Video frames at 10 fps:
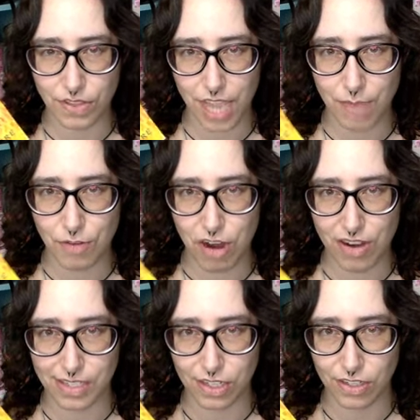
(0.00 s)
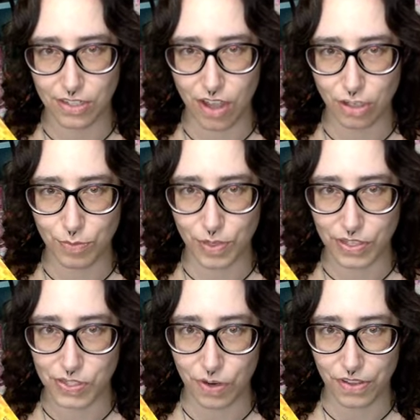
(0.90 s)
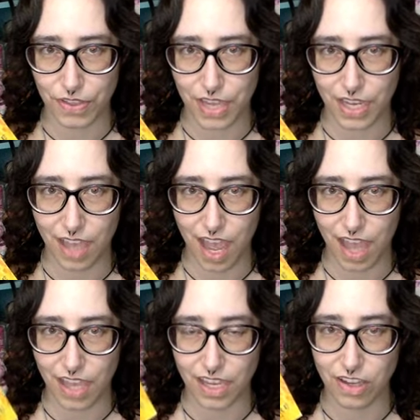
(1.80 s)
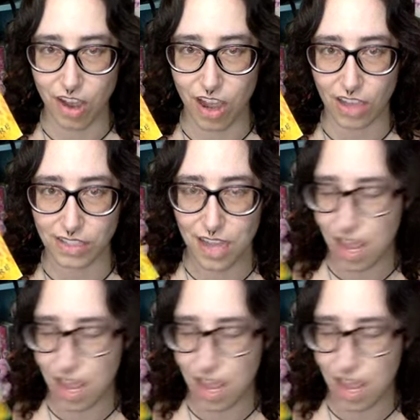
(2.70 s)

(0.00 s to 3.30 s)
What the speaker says: the library's little dollar bookstore thing, I got